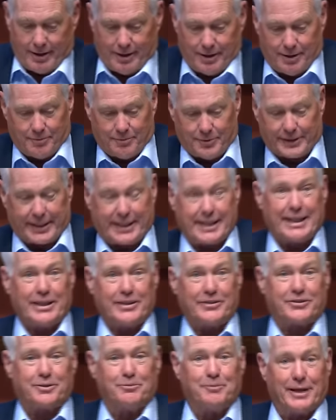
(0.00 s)
But the
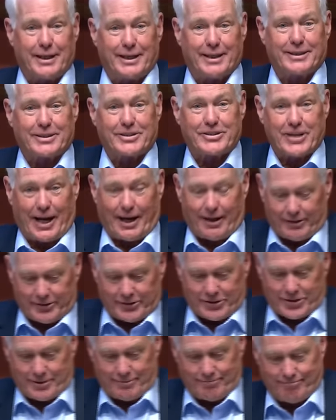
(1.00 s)
keys to meeting the
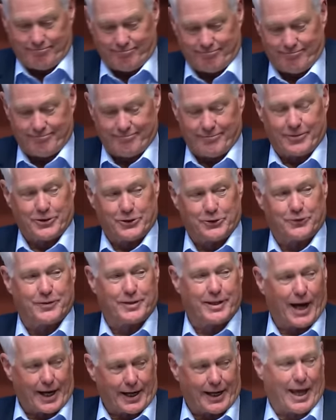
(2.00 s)
challenge, you've
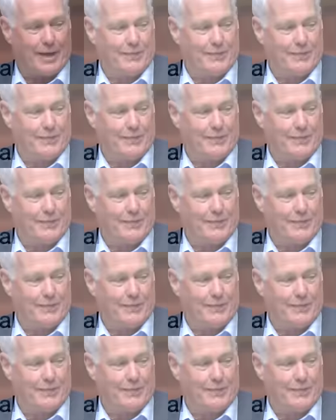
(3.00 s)
got to have